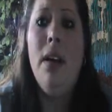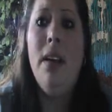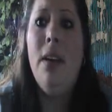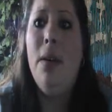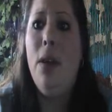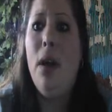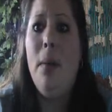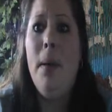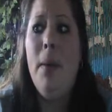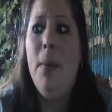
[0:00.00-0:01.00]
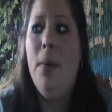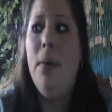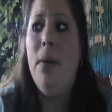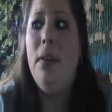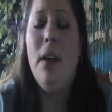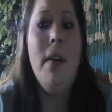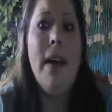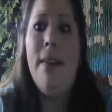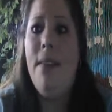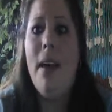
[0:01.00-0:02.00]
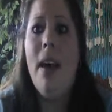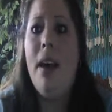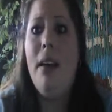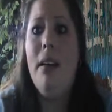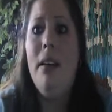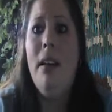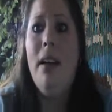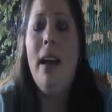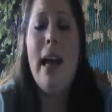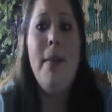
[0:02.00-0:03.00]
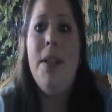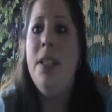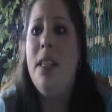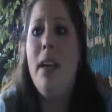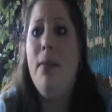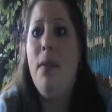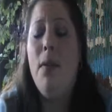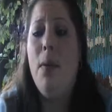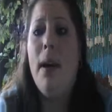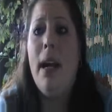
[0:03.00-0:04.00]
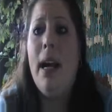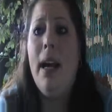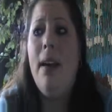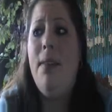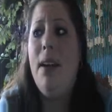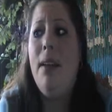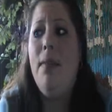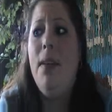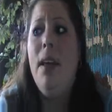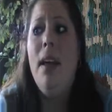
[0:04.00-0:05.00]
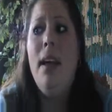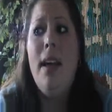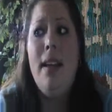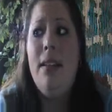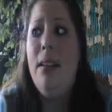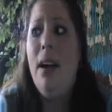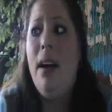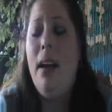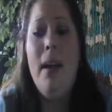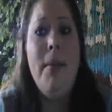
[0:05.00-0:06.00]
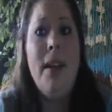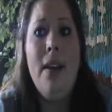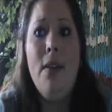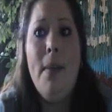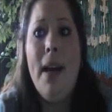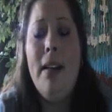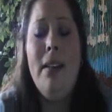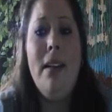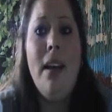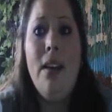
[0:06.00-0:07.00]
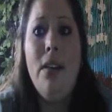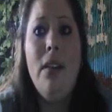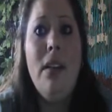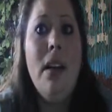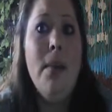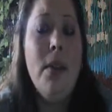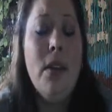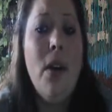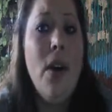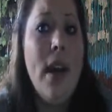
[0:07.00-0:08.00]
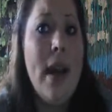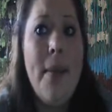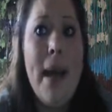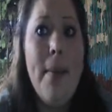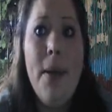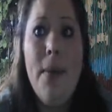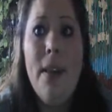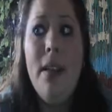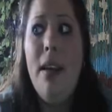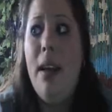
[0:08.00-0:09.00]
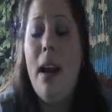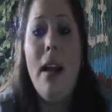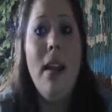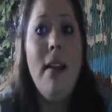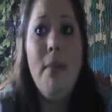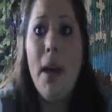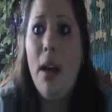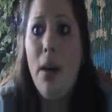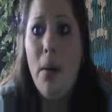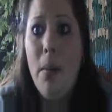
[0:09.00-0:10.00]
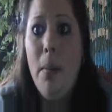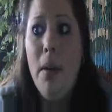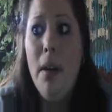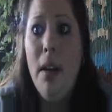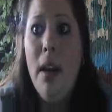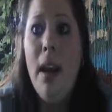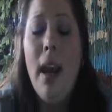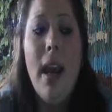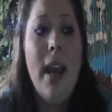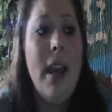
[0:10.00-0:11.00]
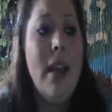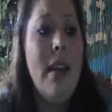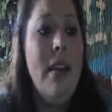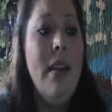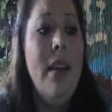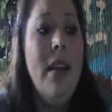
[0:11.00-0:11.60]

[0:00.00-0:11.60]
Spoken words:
You know, a lot of people don't have that. I'm just thankful for what I have, and if it's not up to everybody's standards, then I'm sorry. I'm happy with it, and I love my home, and